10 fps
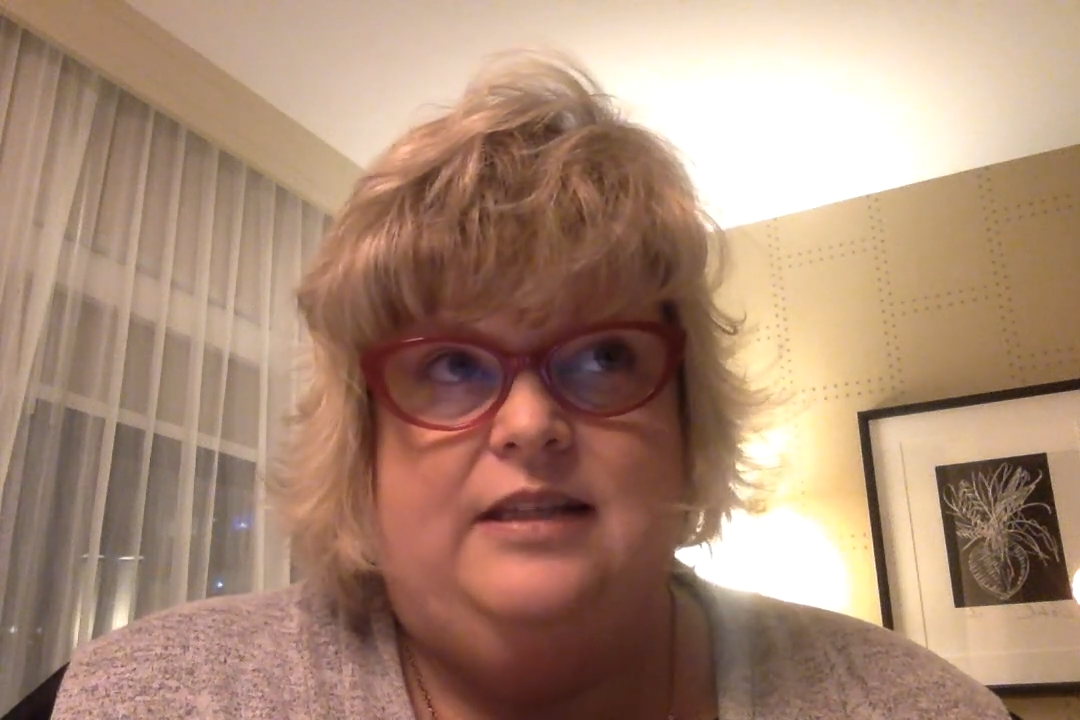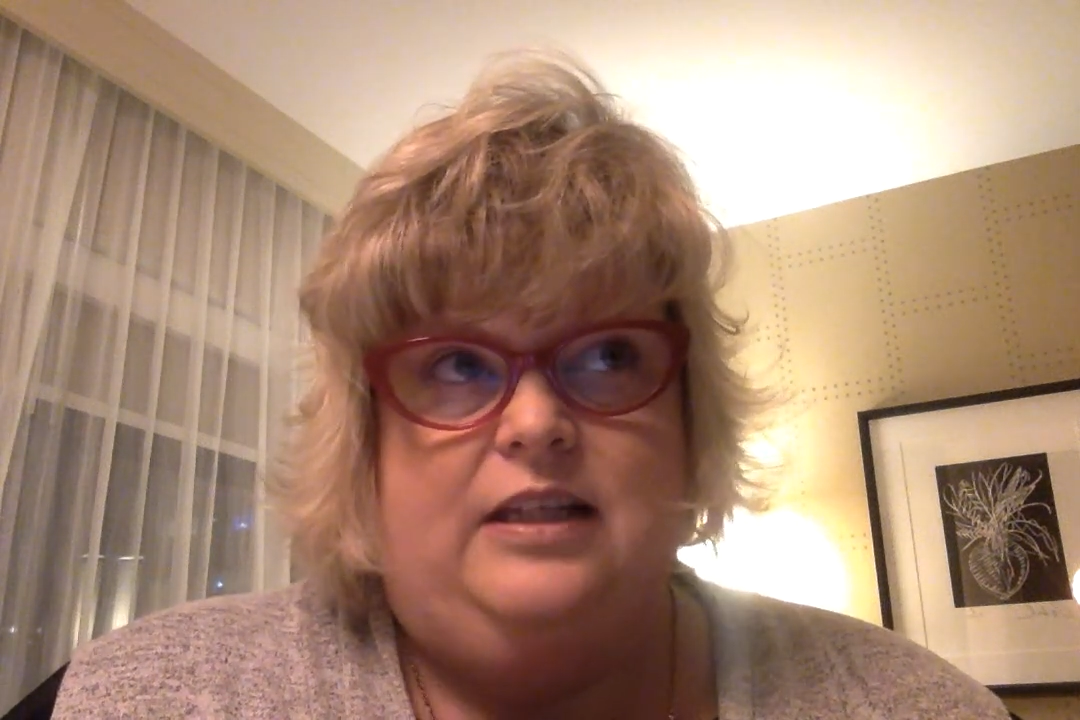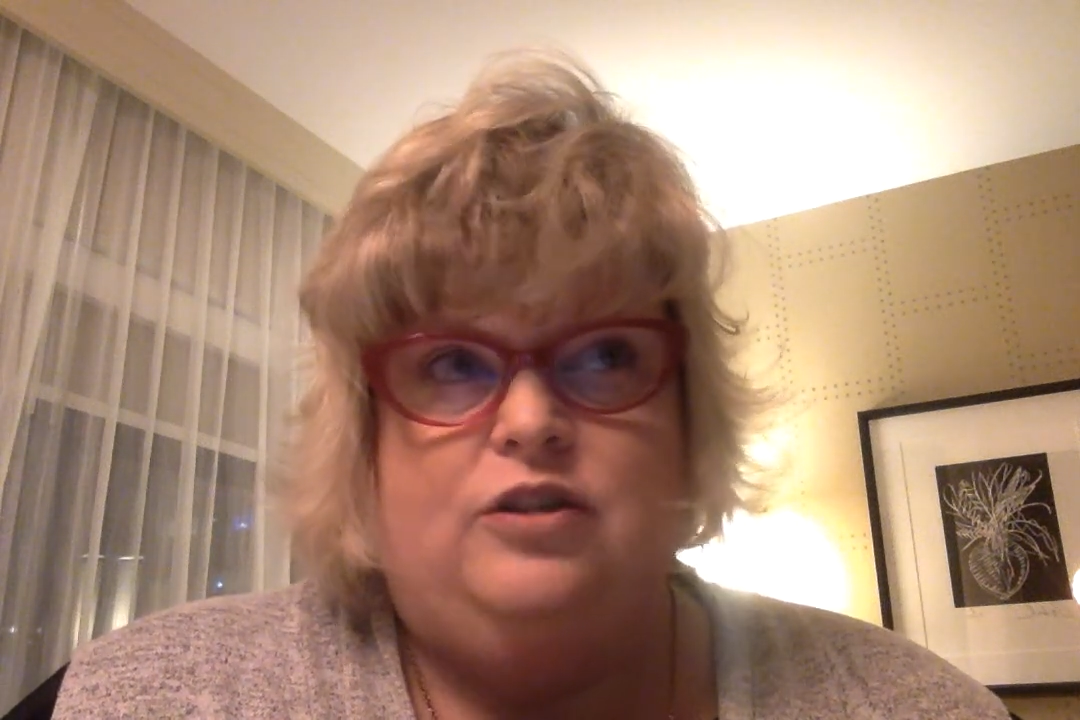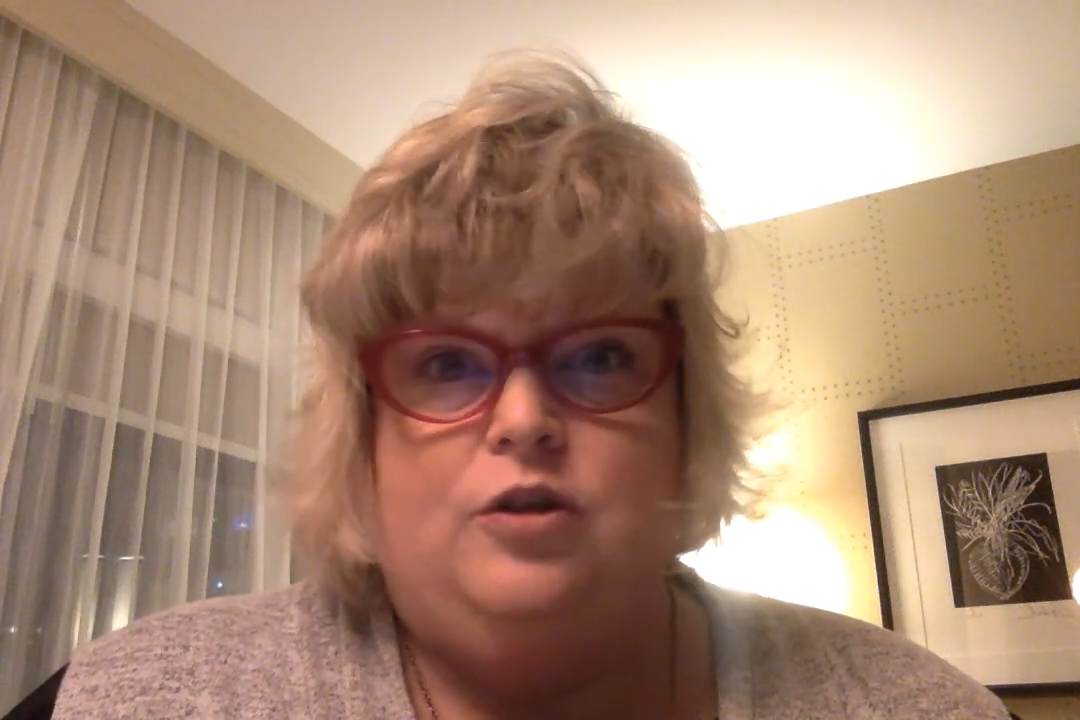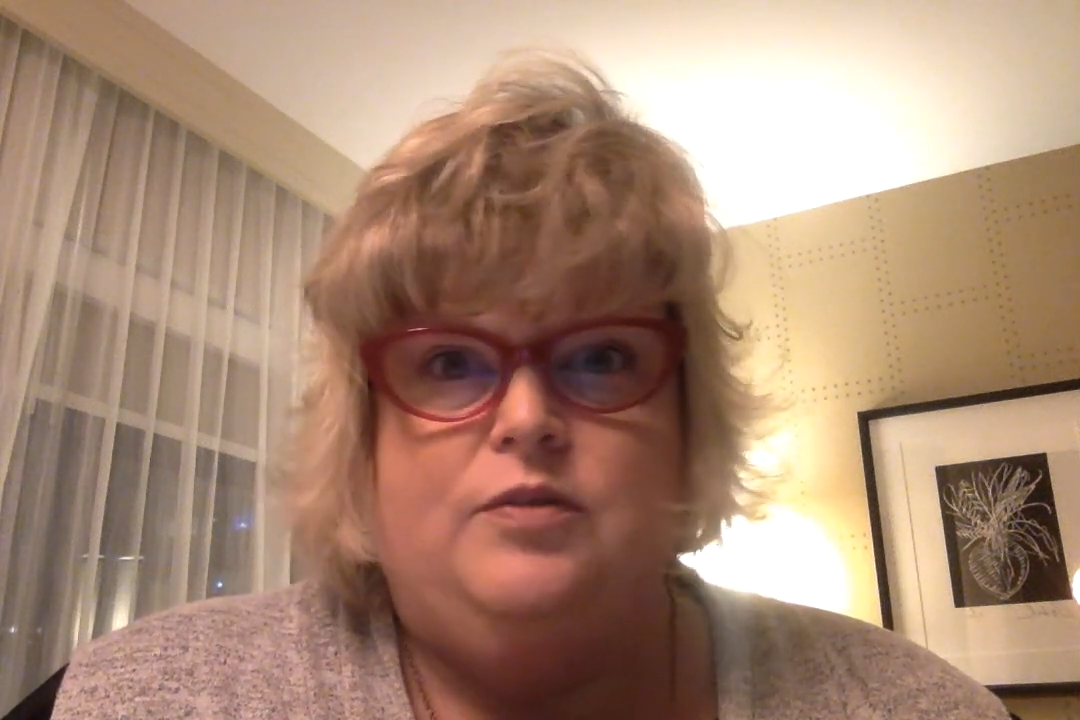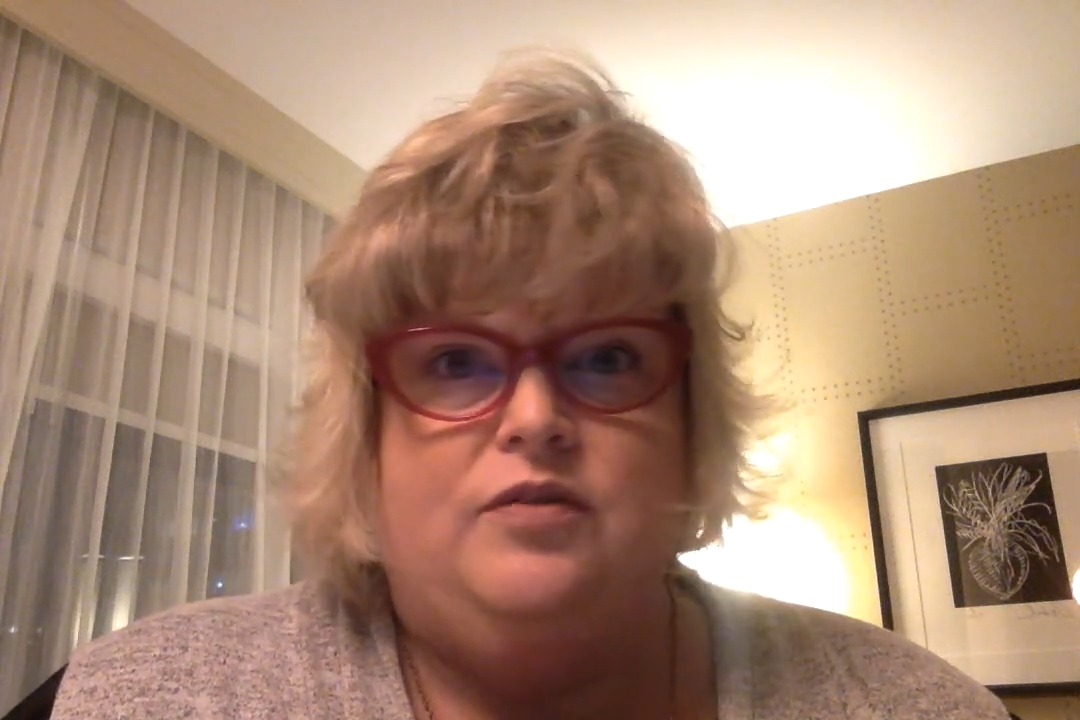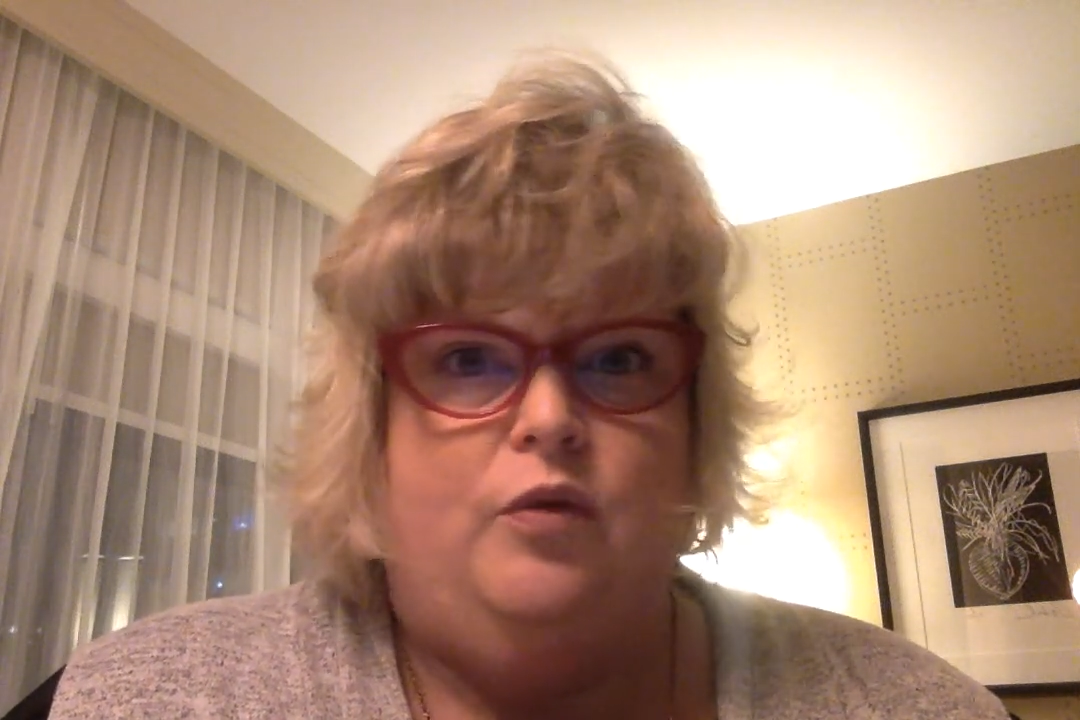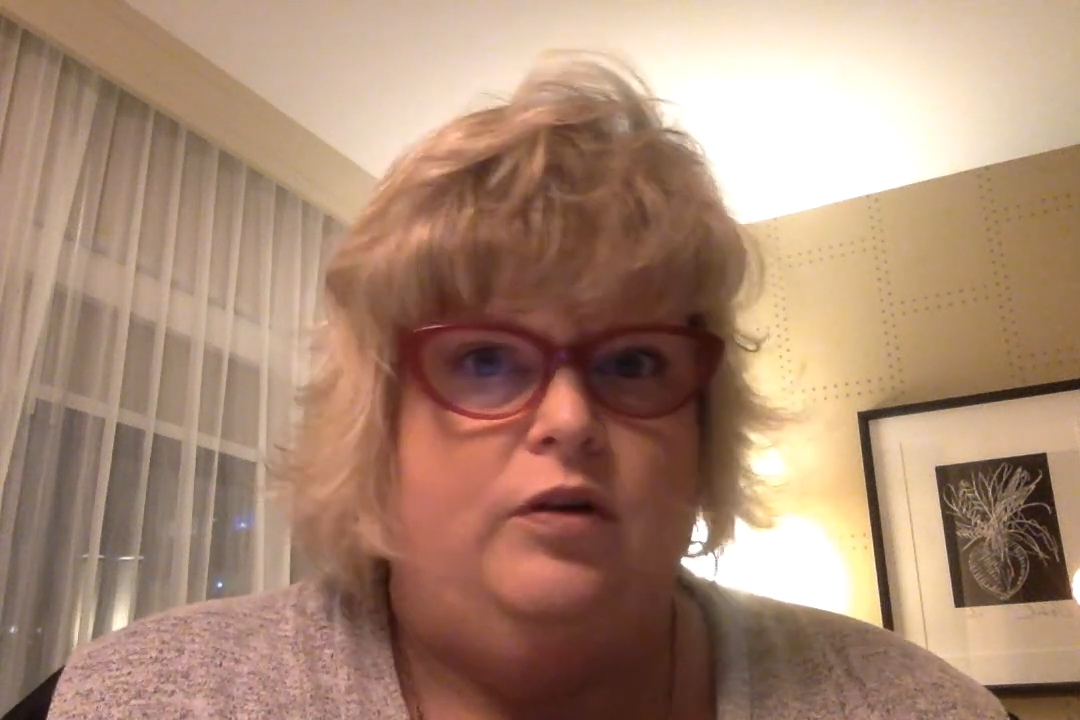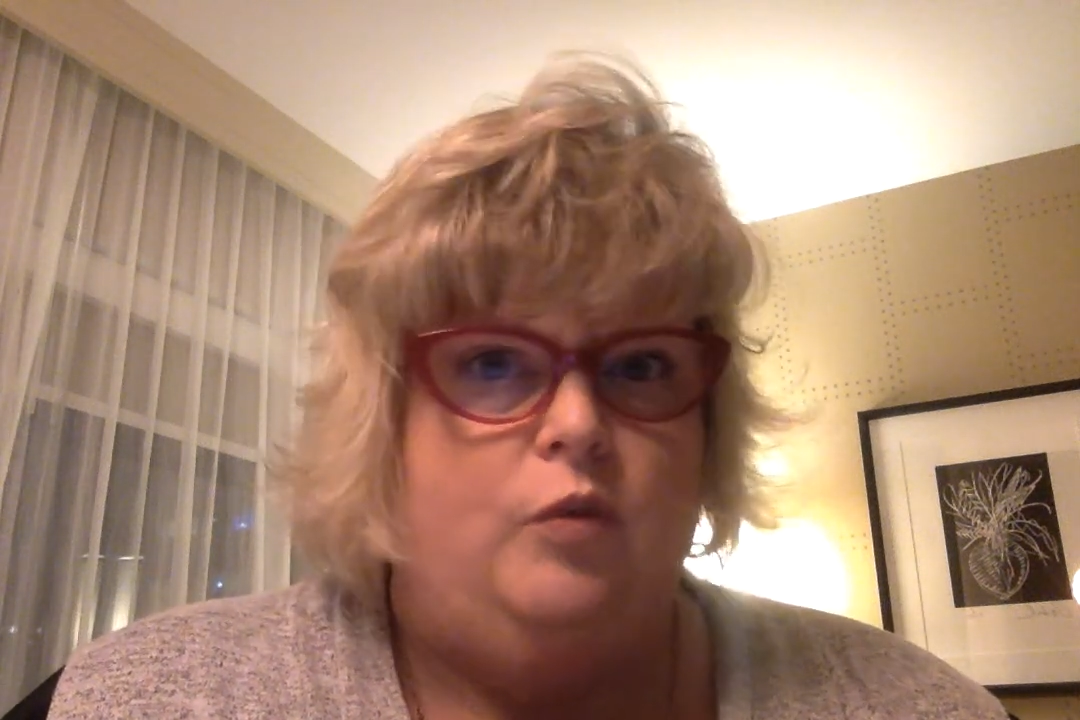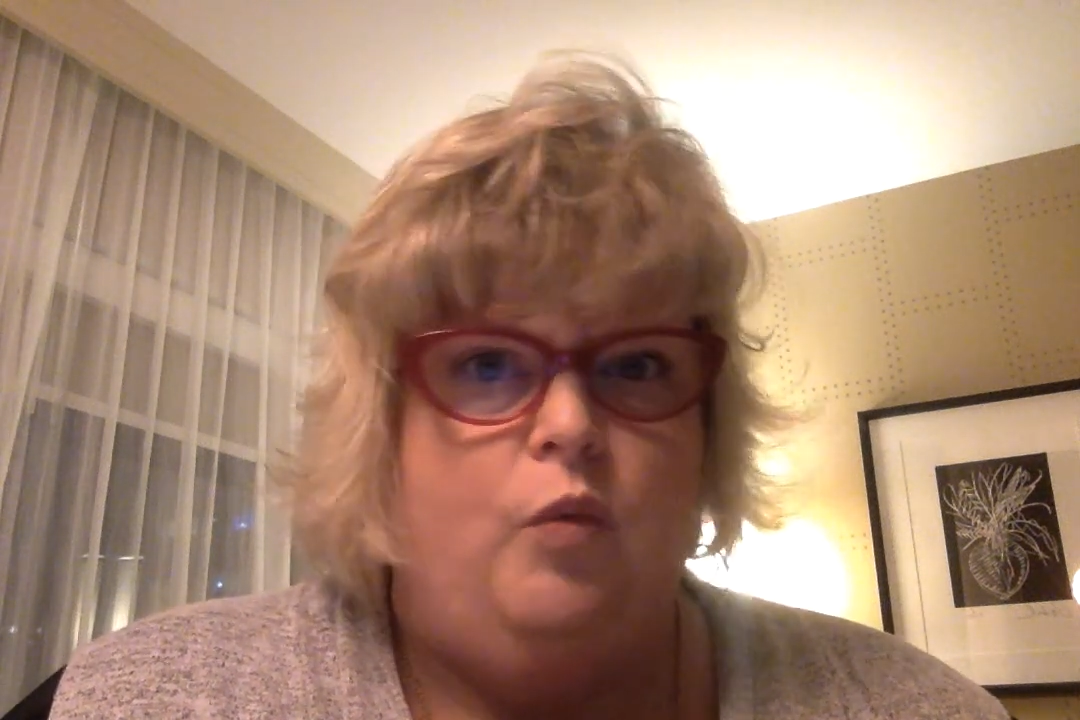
in terms of where the